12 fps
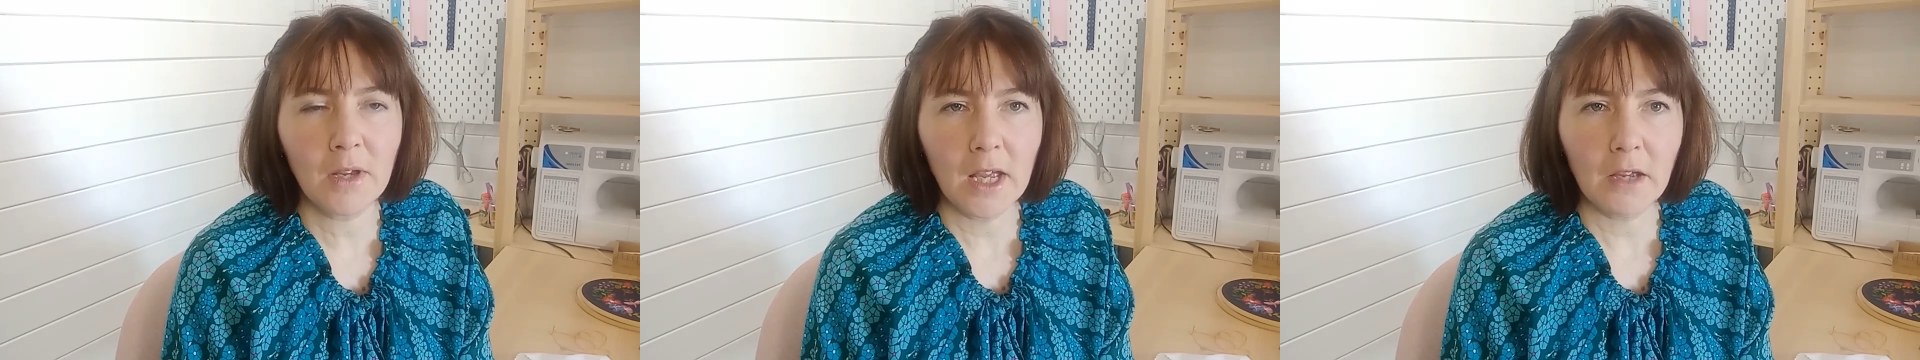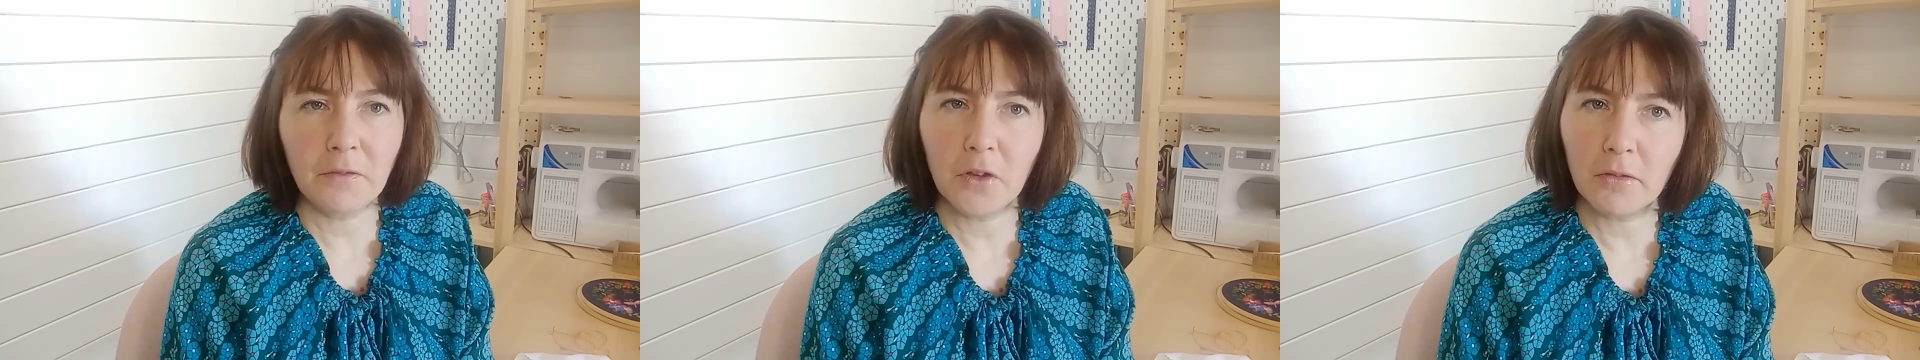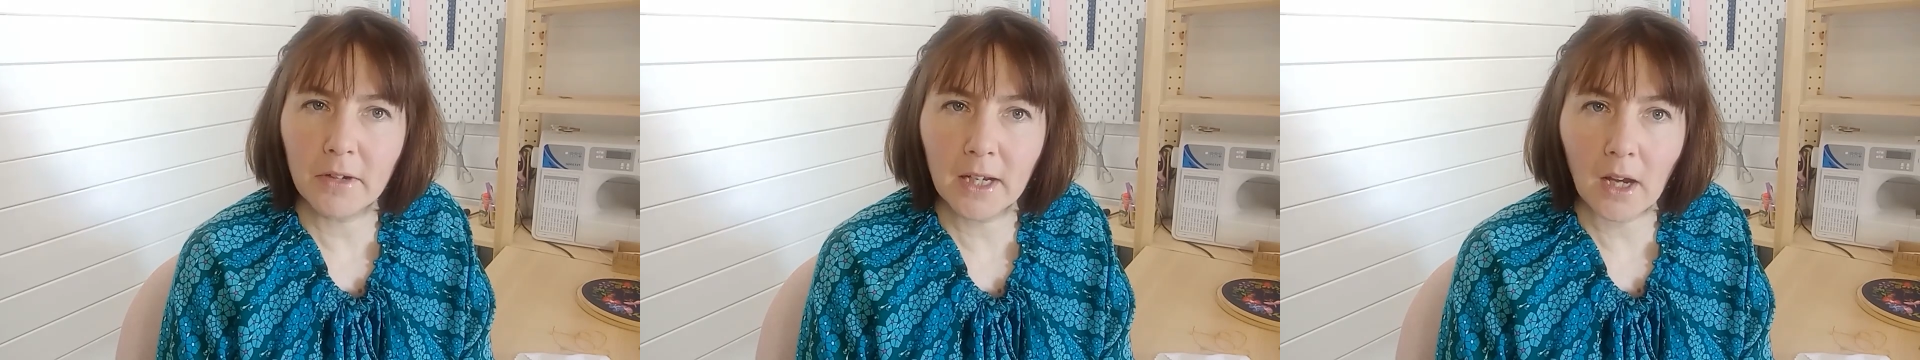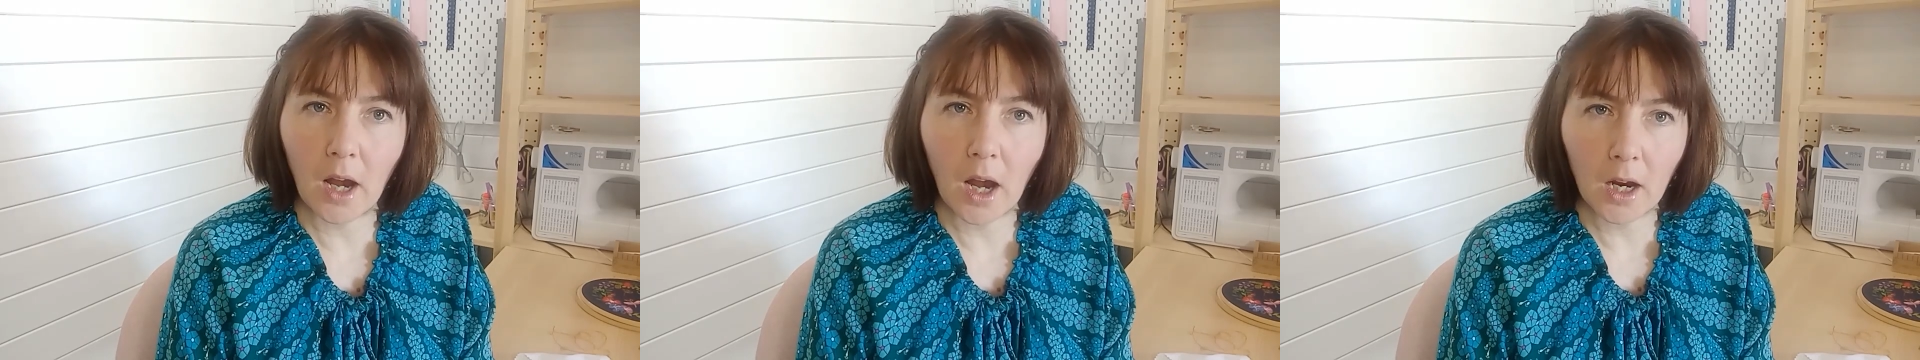If you're an
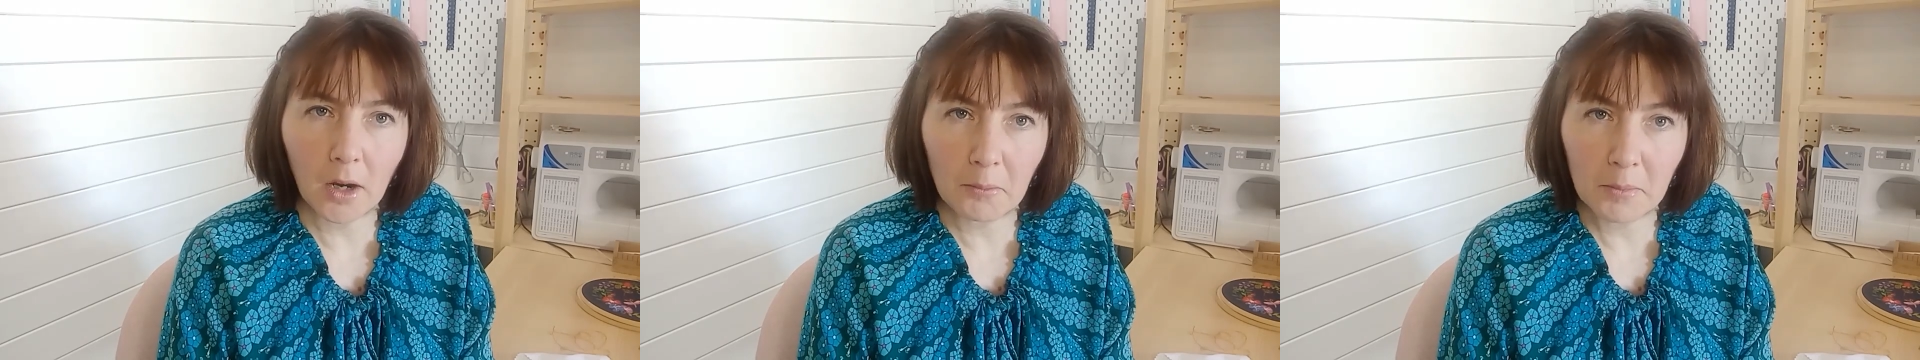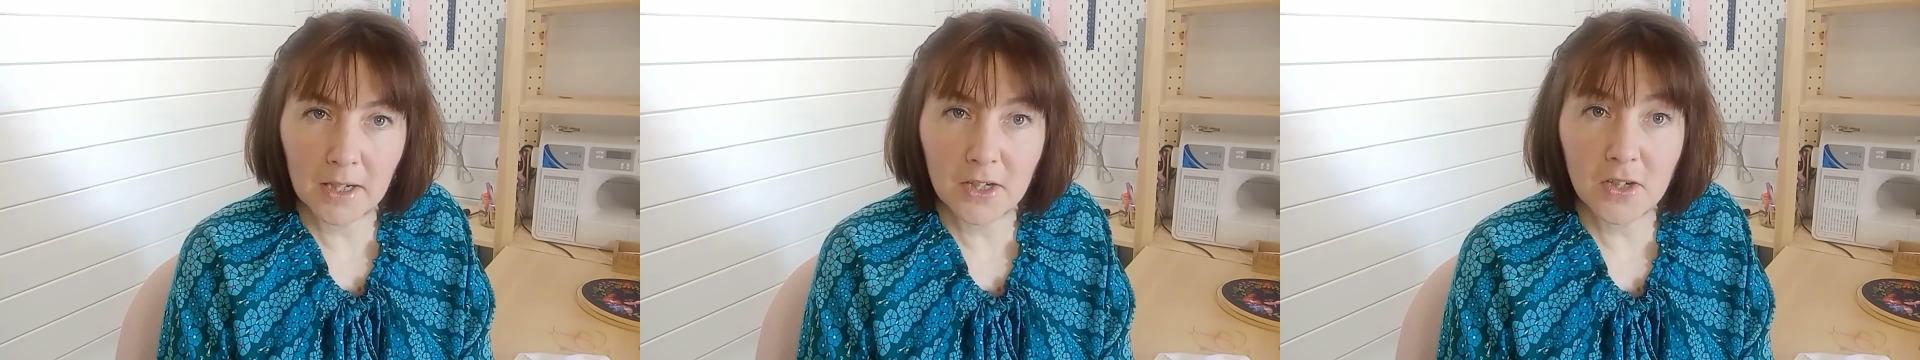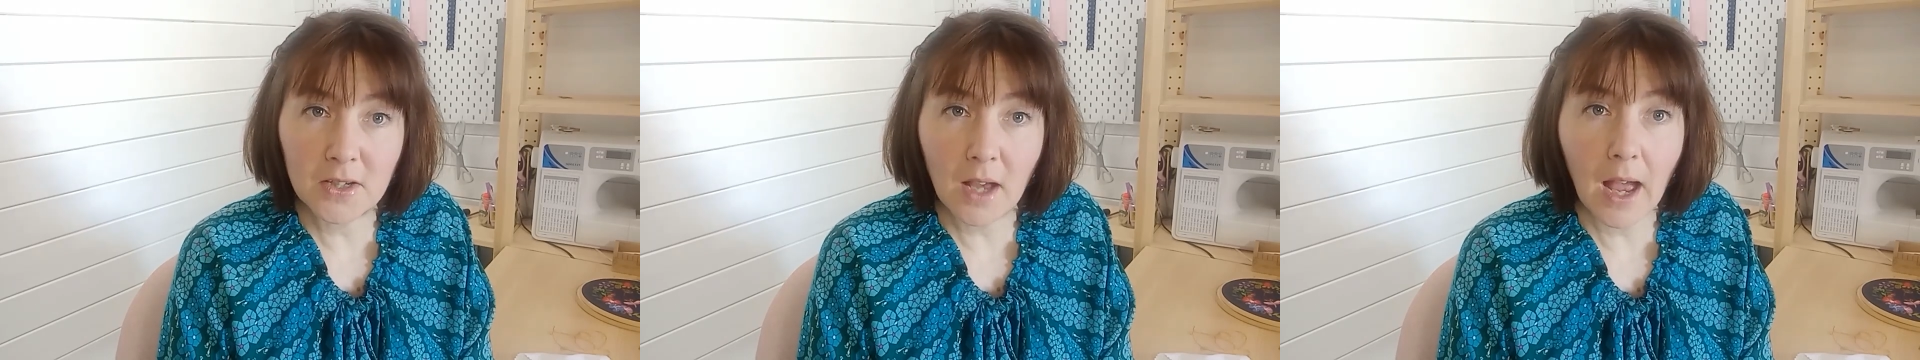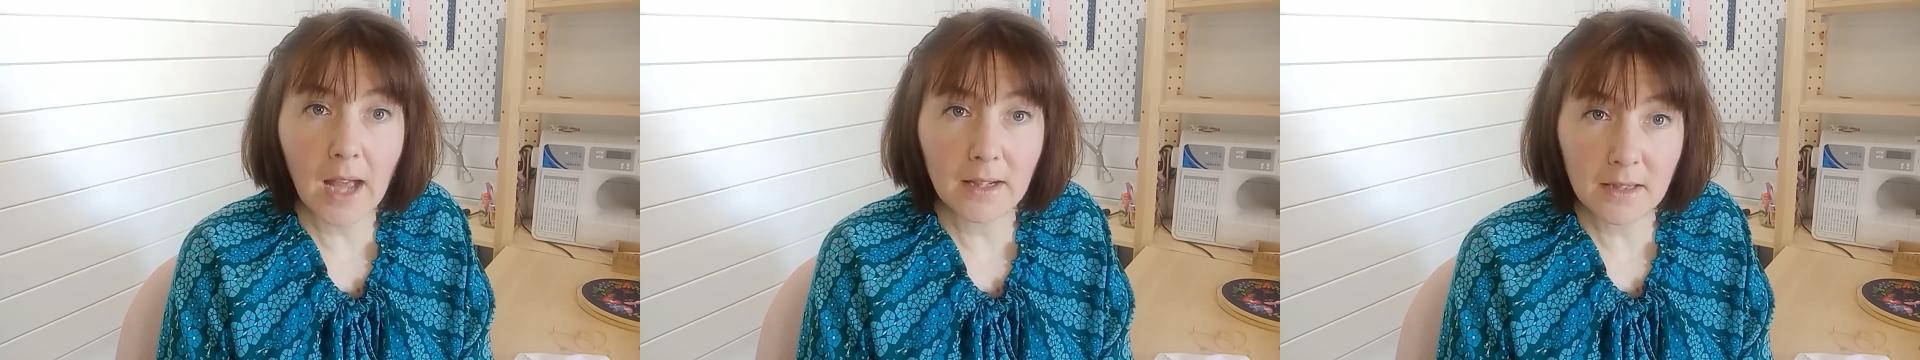accomplished
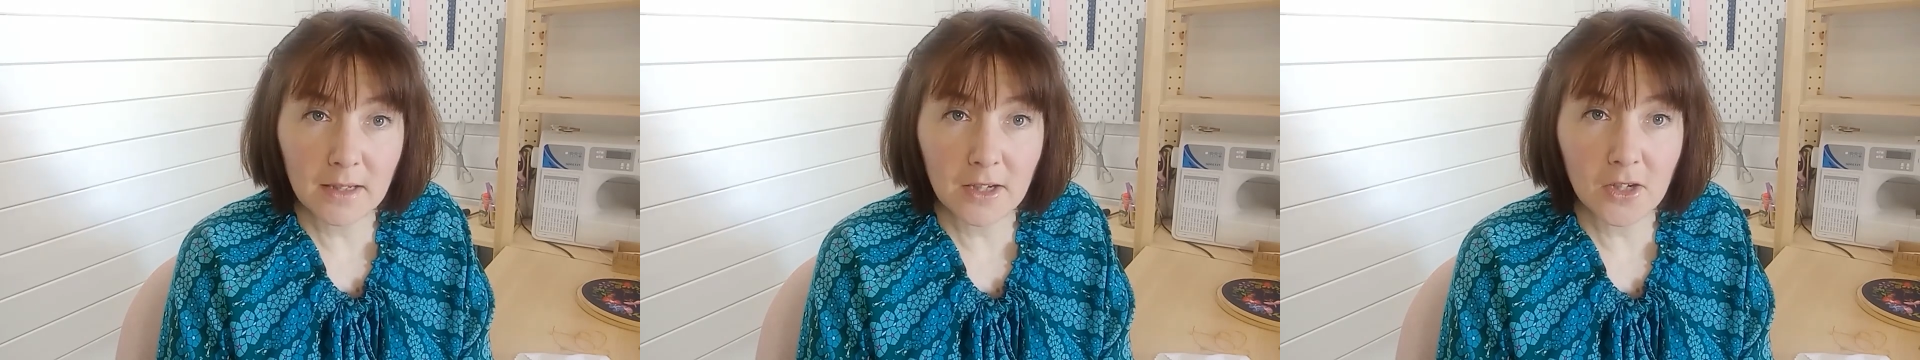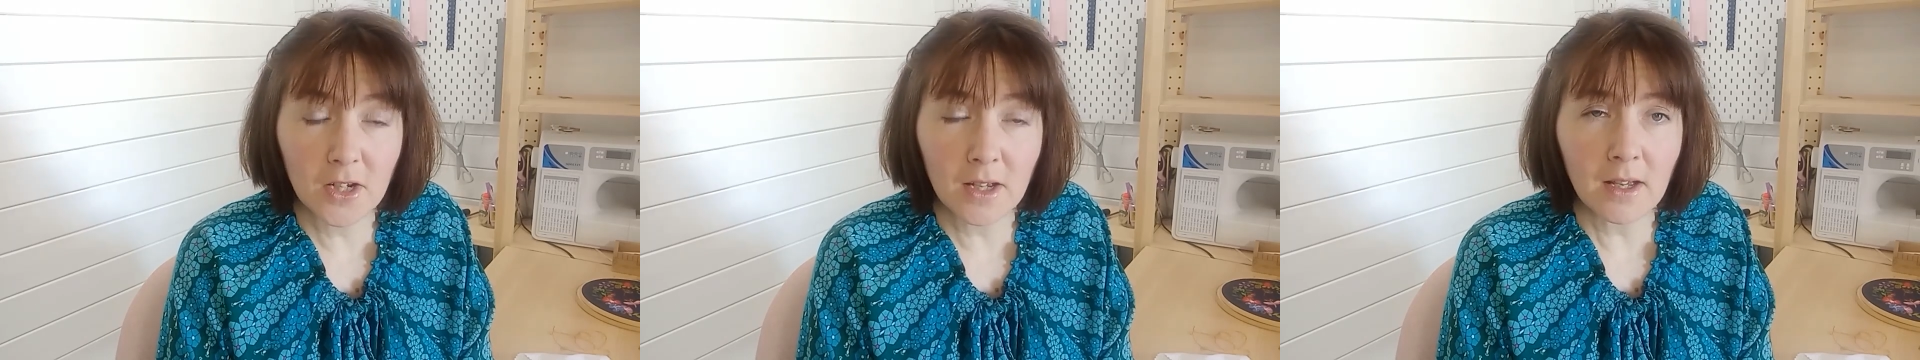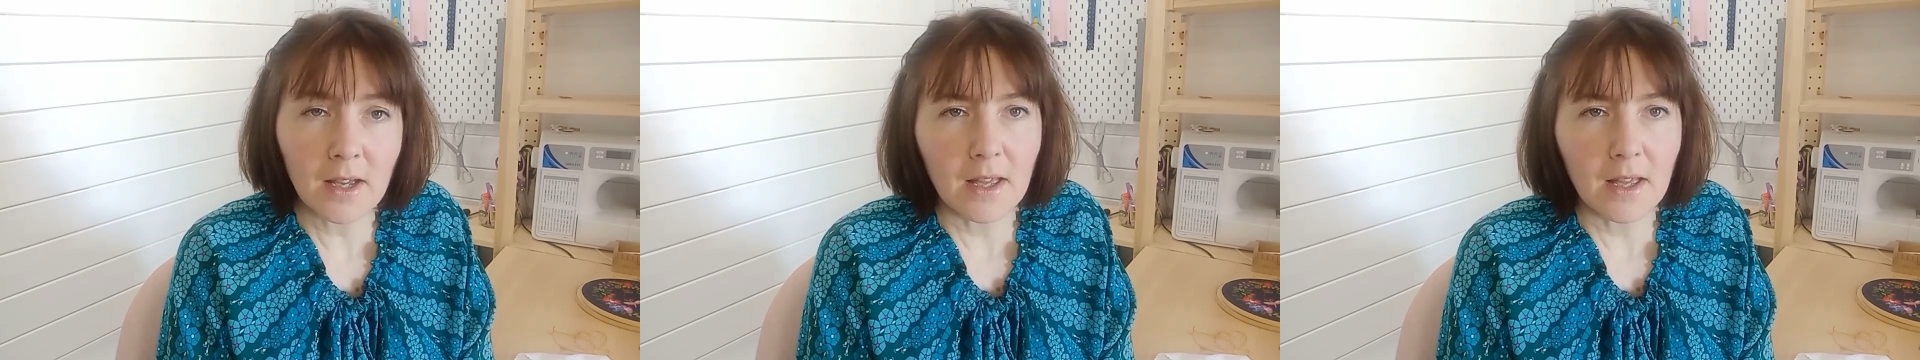hand stitcher,